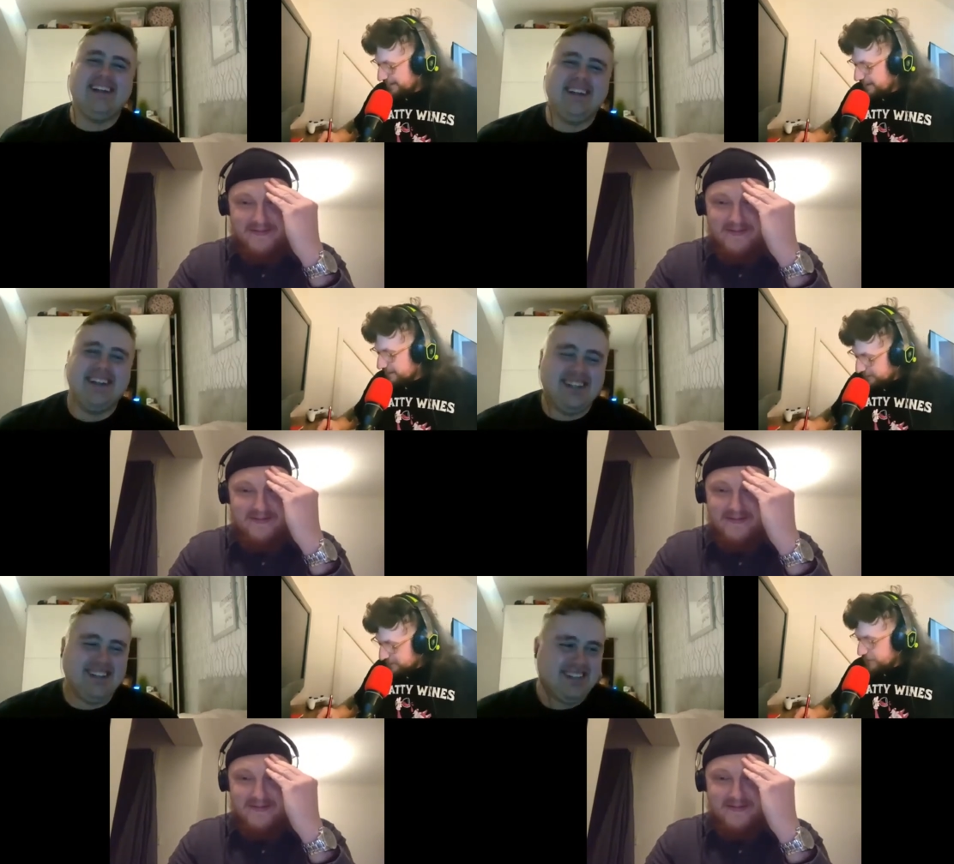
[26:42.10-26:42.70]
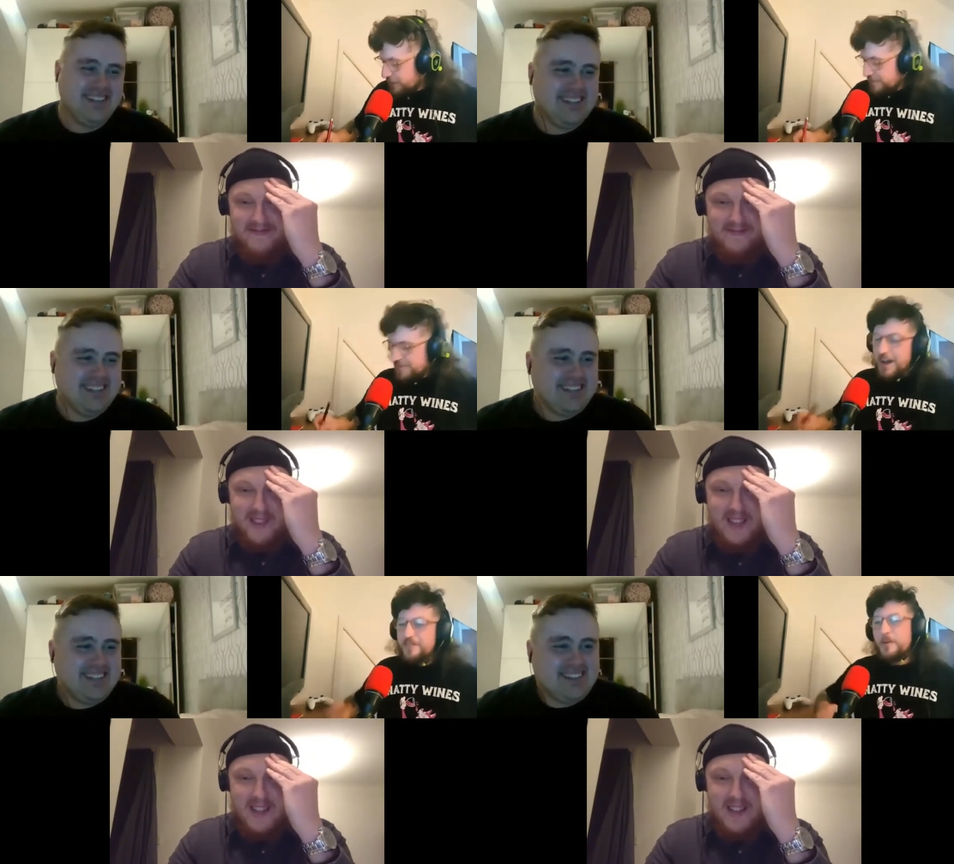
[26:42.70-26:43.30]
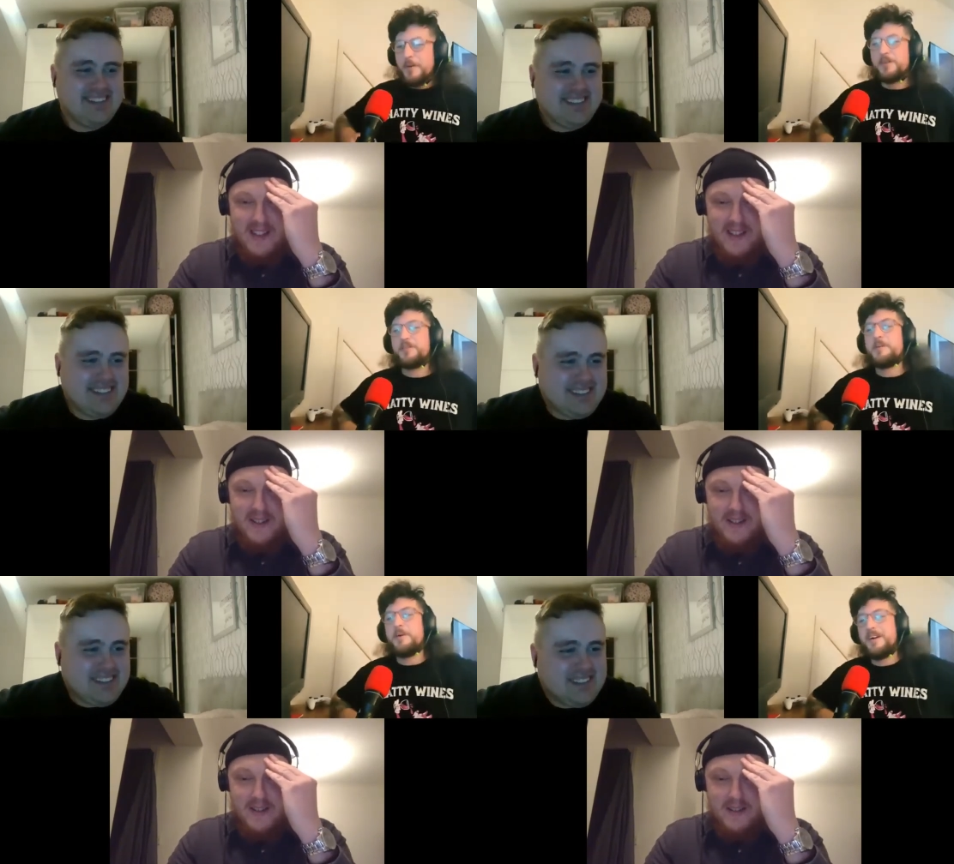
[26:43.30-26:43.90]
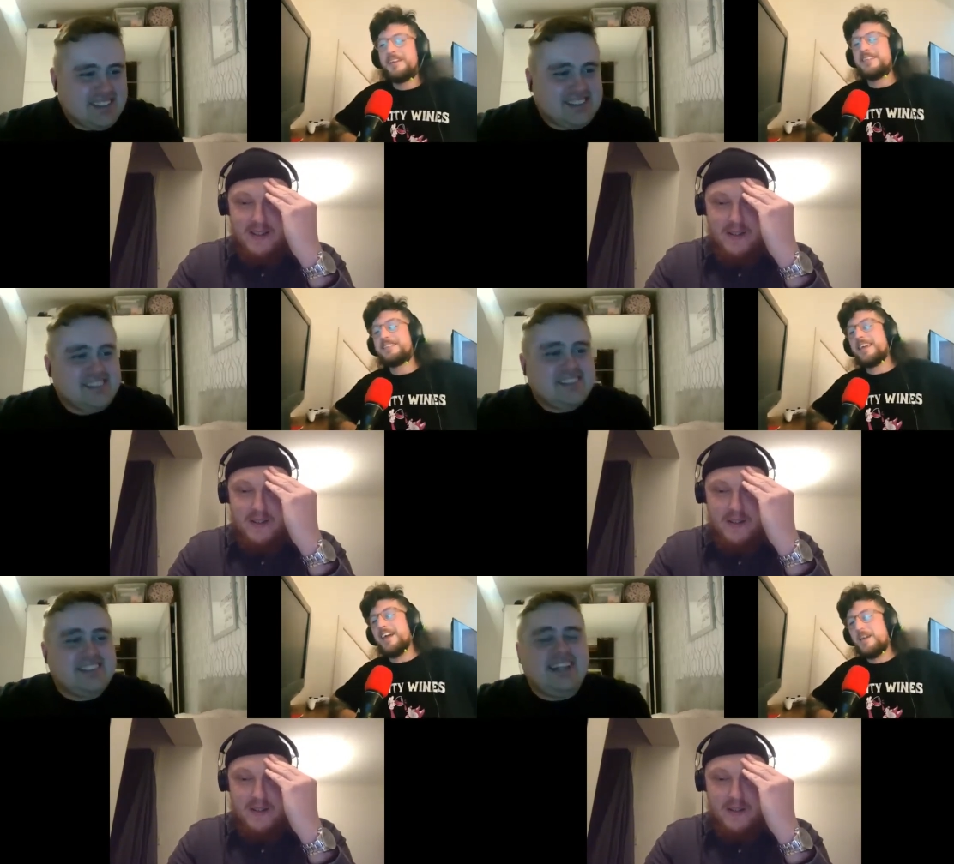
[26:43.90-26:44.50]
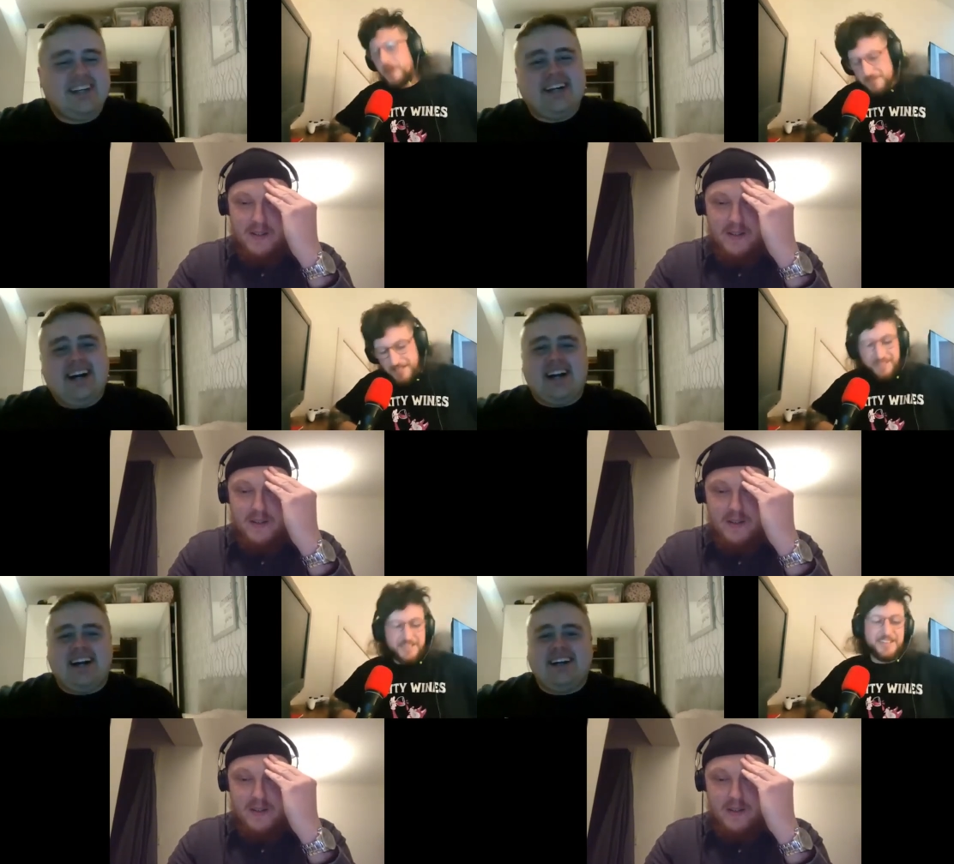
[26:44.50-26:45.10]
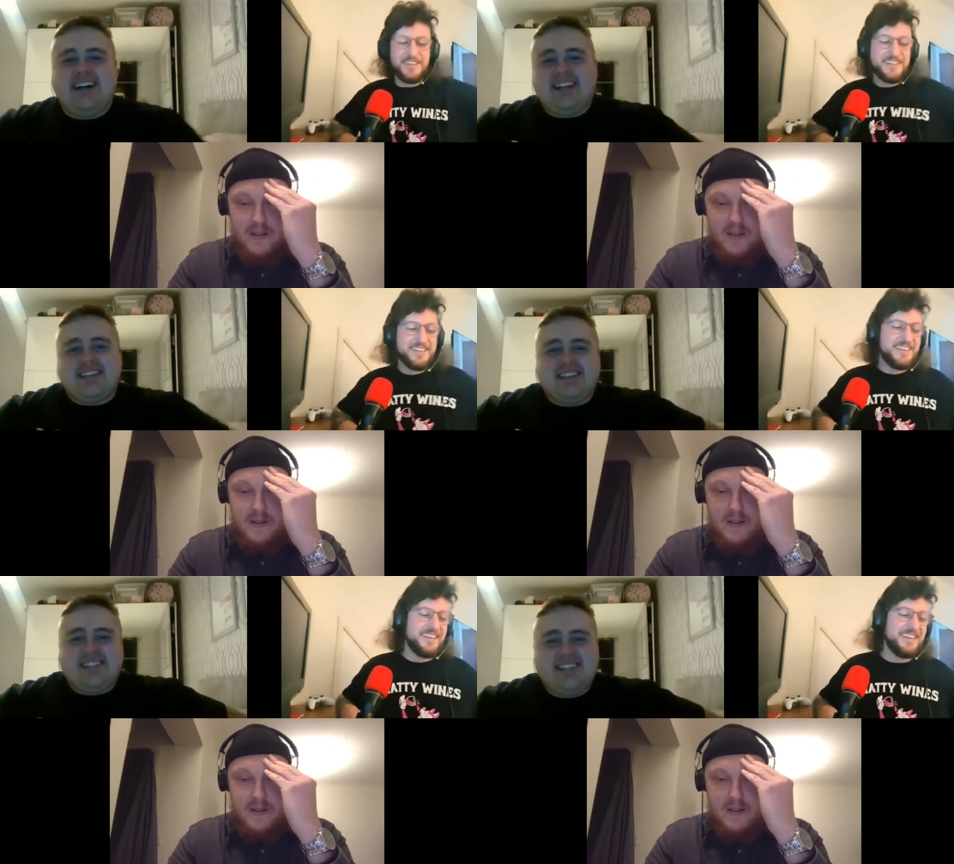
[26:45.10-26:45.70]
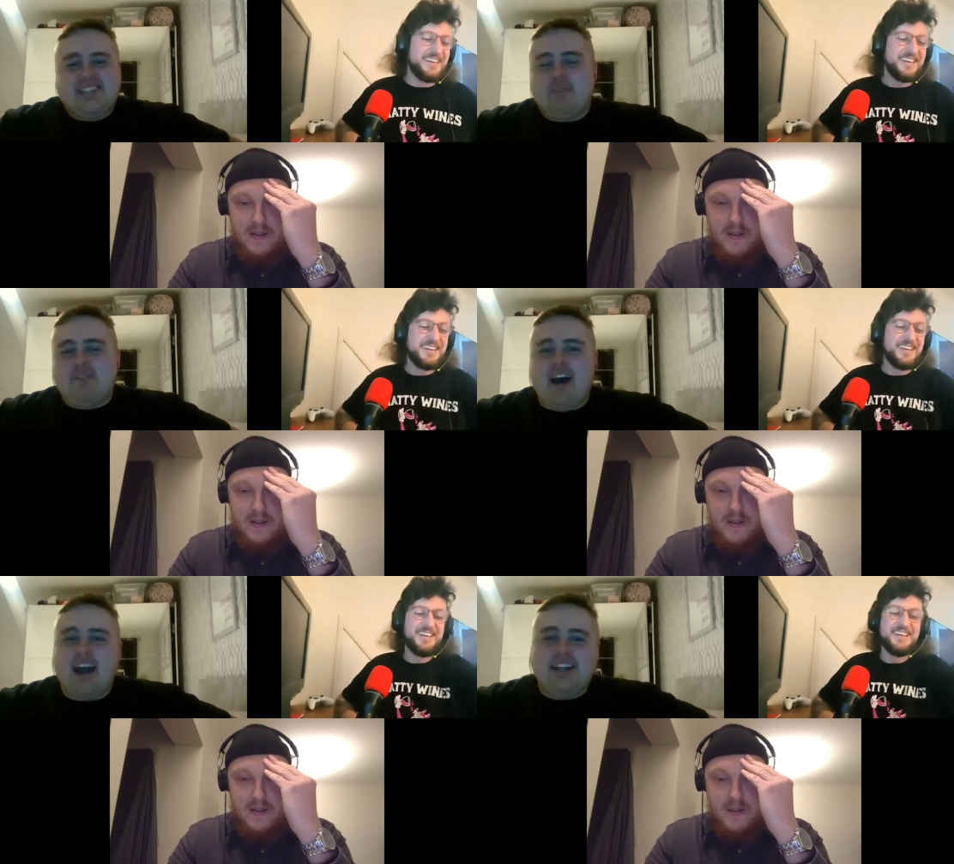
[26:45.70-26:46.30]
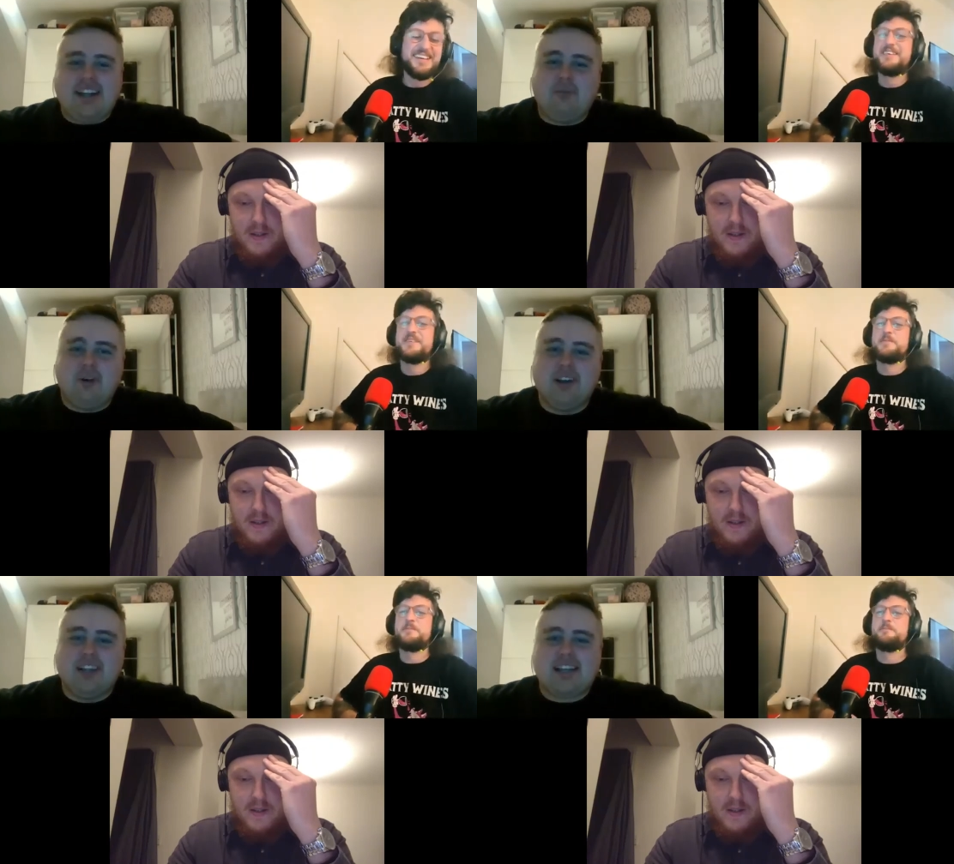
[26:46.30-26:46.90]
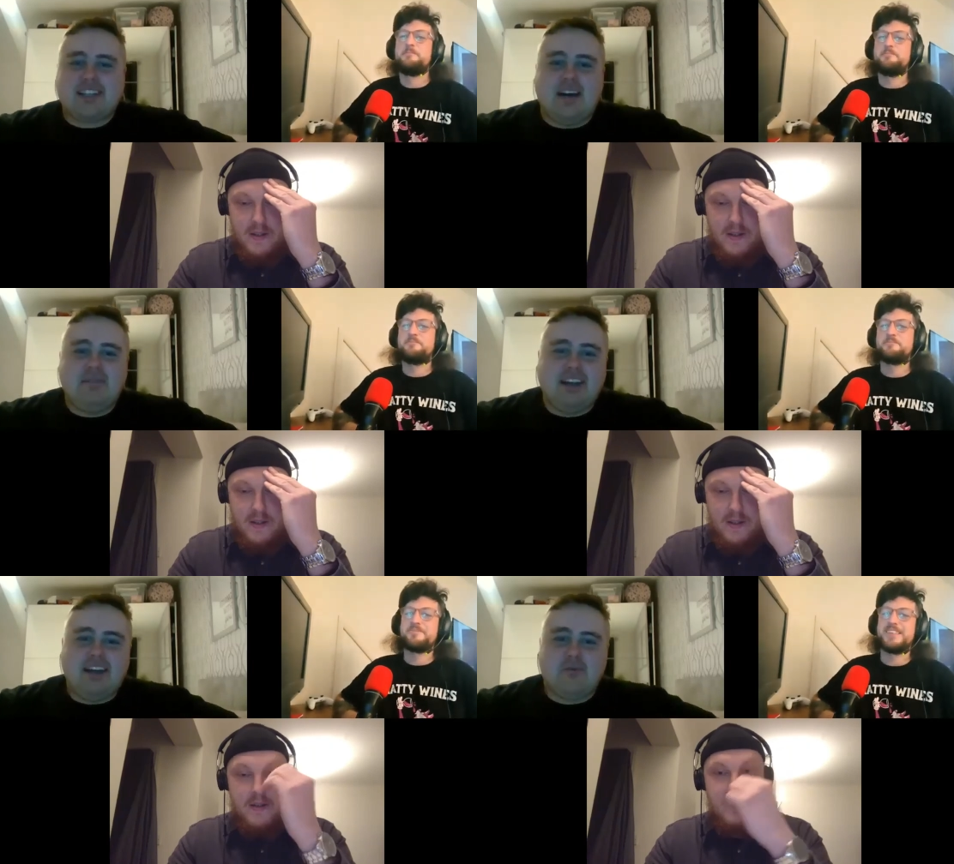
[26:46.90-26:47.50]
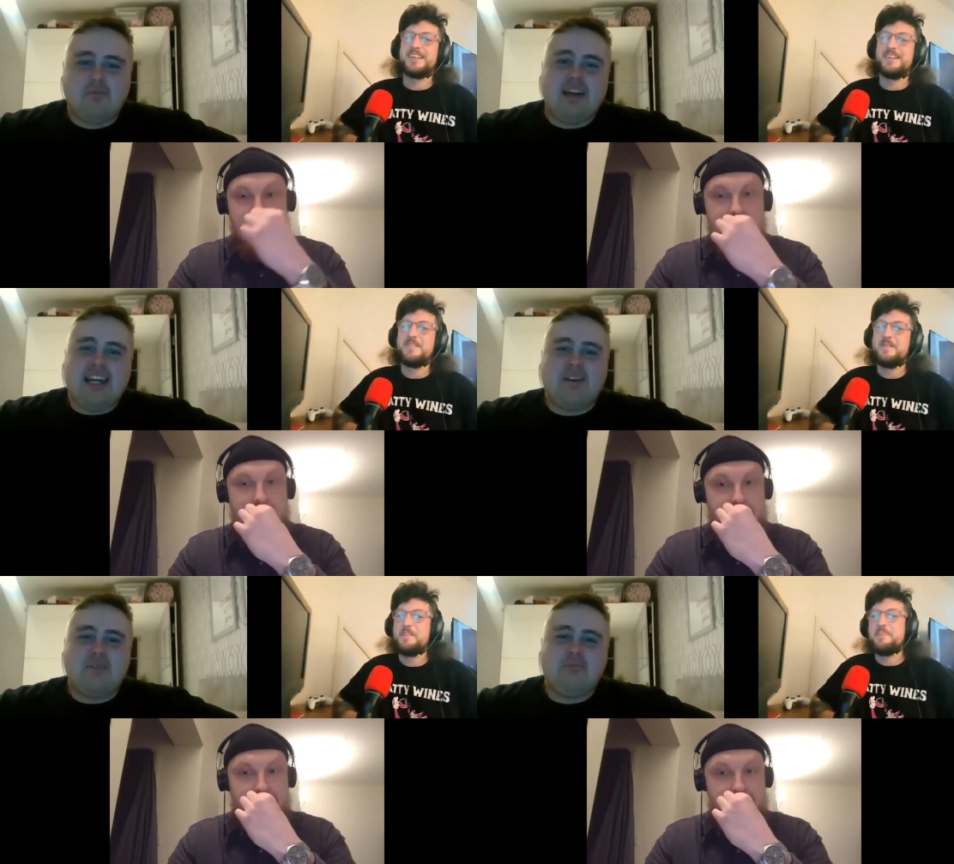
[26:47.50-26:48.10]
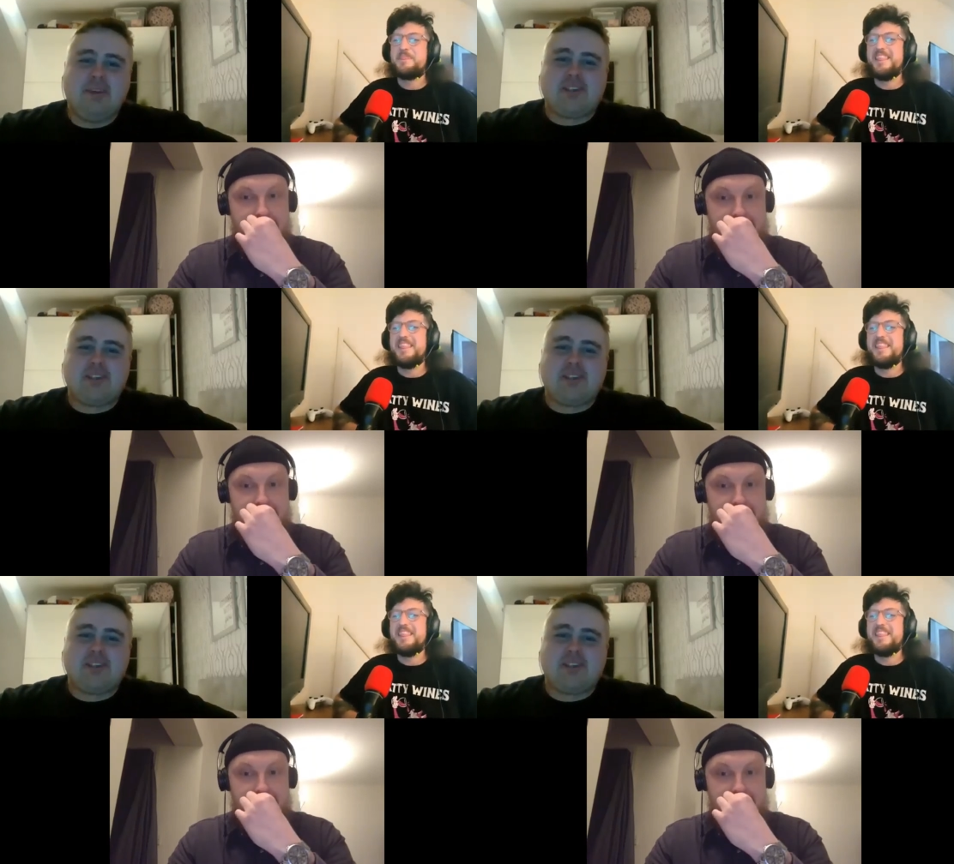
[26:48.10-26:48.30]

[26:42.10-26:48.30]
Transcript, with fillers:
Speaker 1: he's going to score five or more three pointers this game. I'm telling you.
Speaker 2: Actually, to be fair, it didn't work last time, did it? Me, me